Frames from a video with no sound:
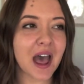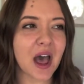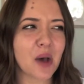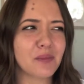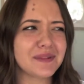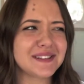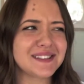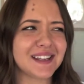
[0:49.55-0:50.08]

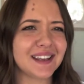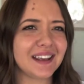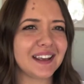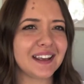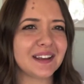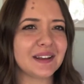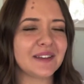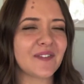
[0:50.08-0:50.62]
Um,
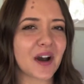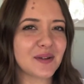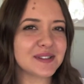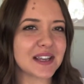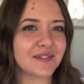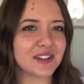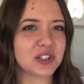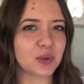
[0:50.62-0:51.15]
see, if I was
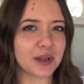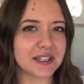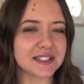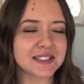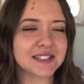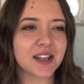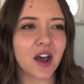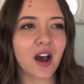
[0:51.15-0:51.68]
having
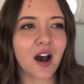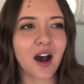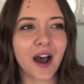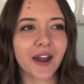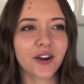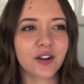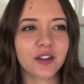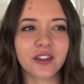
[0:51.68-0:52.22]
twins,
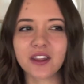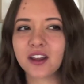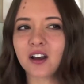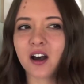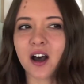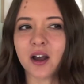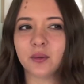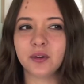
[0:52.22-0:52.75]
I don't think
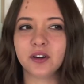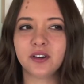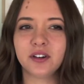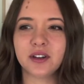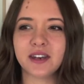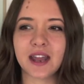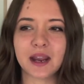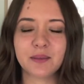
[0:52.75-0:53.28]
I
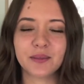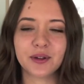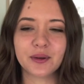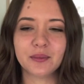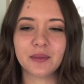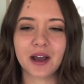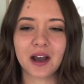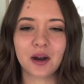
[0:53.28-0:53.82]
would name
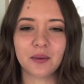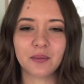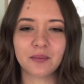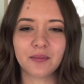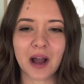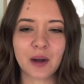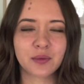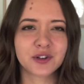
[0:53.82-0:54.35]
them,
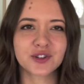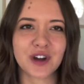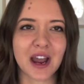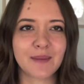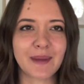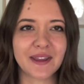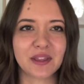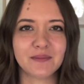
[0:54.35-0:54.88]
um, I wouldn't try
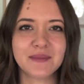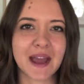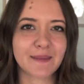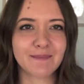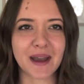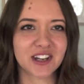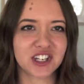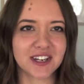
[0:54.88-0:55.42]
and make them
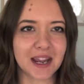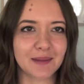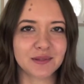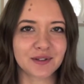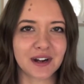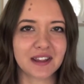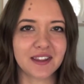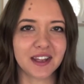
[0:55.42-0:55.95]
matchy
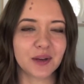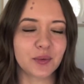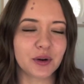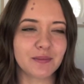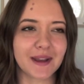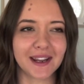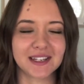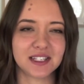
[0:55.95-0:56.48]
names or anything. It
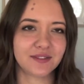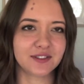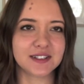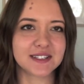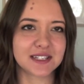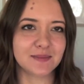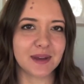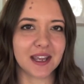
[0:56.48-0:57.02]
wouldn't make a
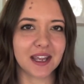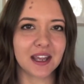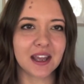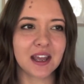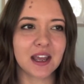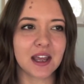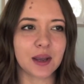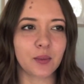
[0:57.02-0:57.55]
difference to me
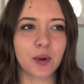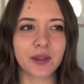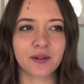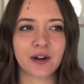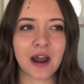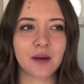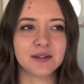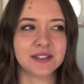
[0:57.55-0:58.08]

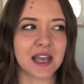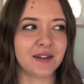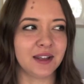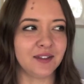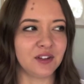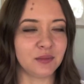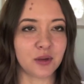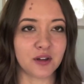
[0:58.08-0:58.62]
whether I was
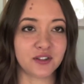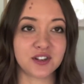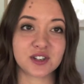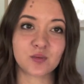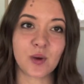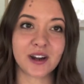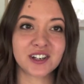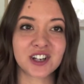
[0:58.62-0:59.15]
giving birth to
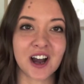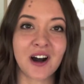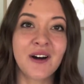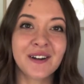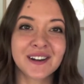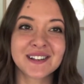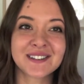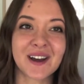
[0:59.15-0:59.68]
just one child
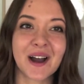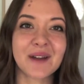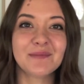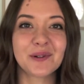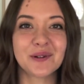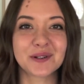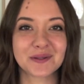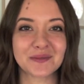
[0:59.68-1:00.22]
at a
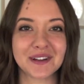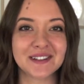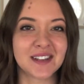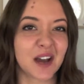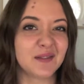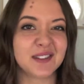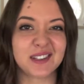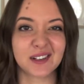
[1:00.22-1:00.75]
time or twins.
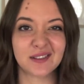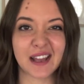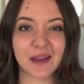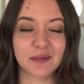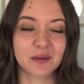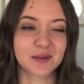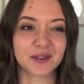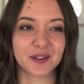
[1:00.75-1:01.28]
I would still
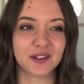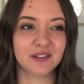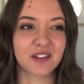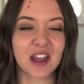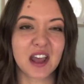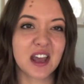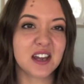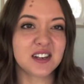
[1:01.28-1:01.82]
name them sort
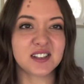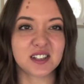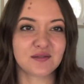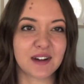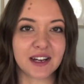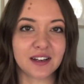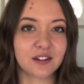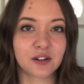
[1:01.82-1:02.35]
of just a
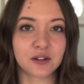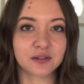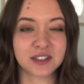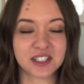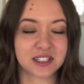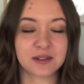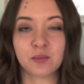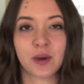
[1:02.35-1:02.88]
regular,
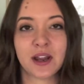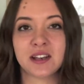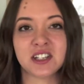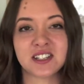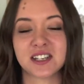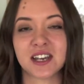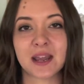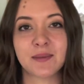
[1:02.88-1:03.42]
just
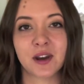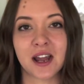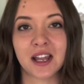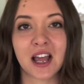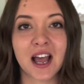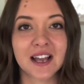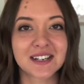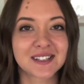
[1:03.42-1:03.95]
just a name that I
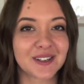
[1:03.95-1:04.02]
liked.